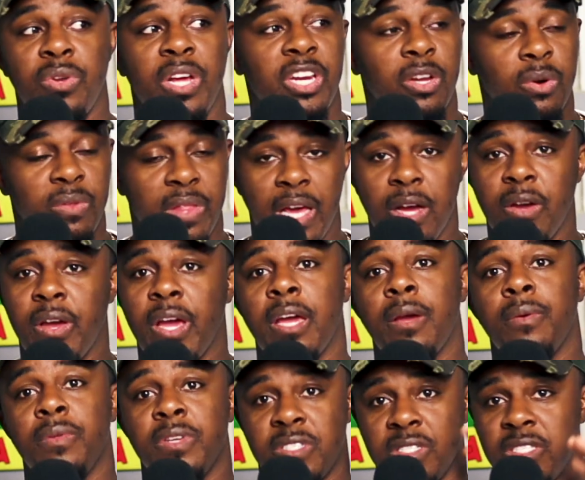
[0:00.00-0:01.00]
They know that
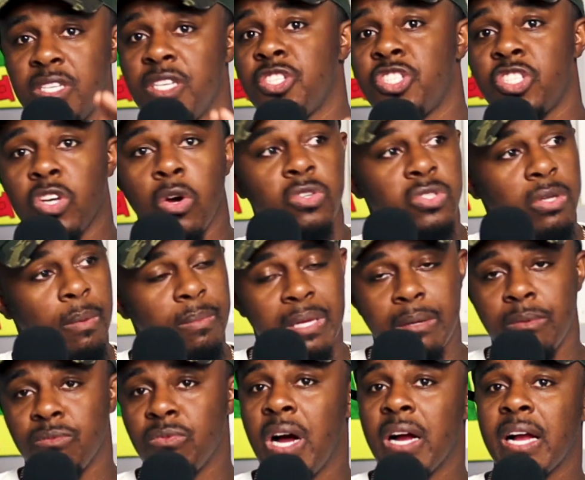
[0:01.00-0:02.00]
okay, this is his show, so I'm
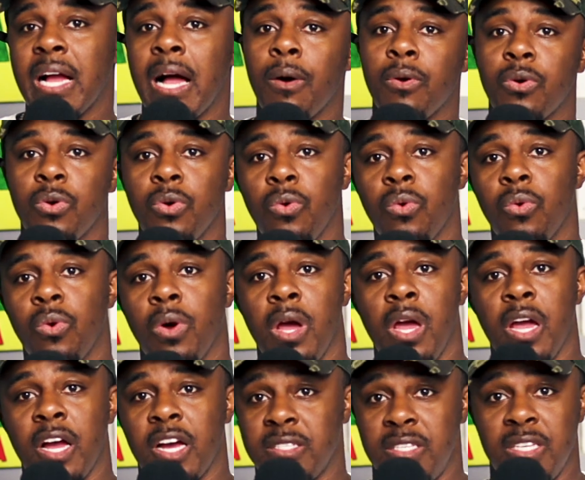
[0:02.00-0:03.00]
letting rock out cool
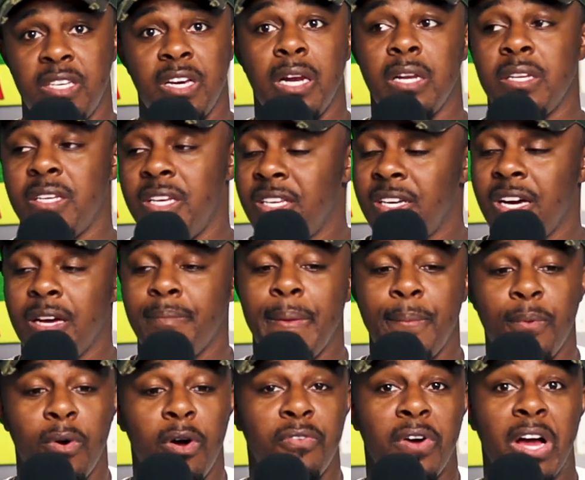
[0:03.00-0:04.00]
because he cut he cut
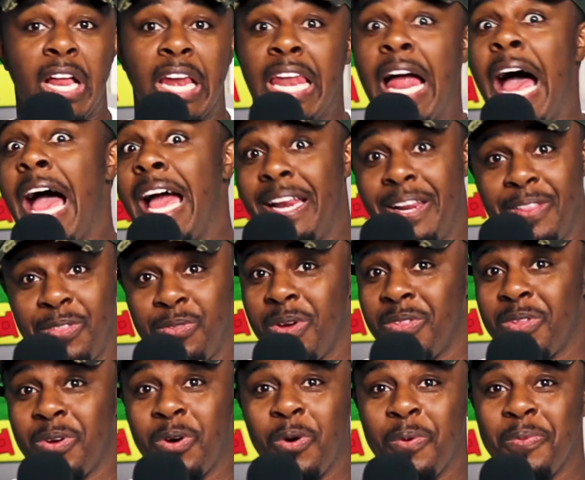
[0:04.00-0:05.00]
people off a lot
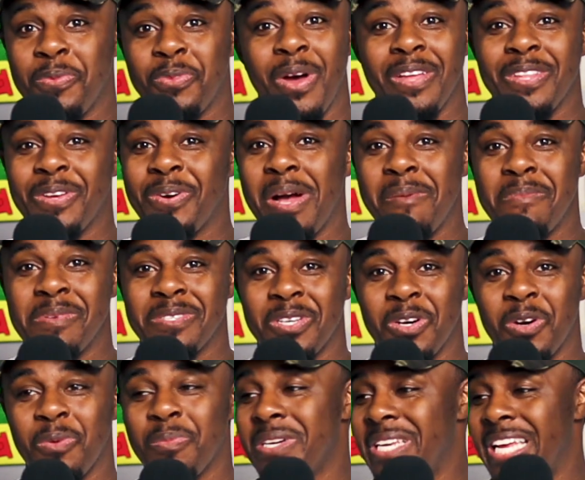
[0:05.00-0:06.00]
throughout the whole throughout the whole
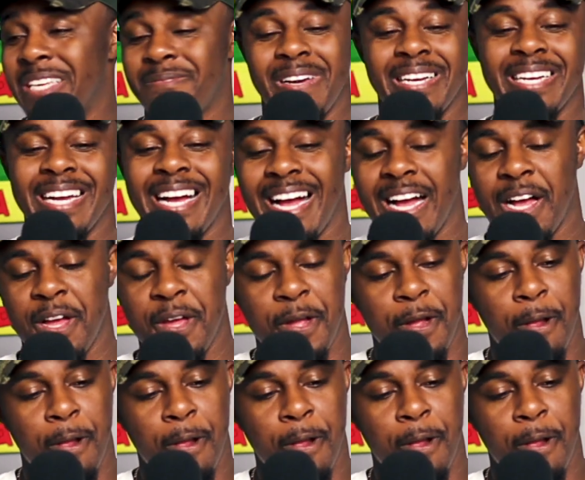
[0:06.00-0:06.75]
episode. But that's my guy.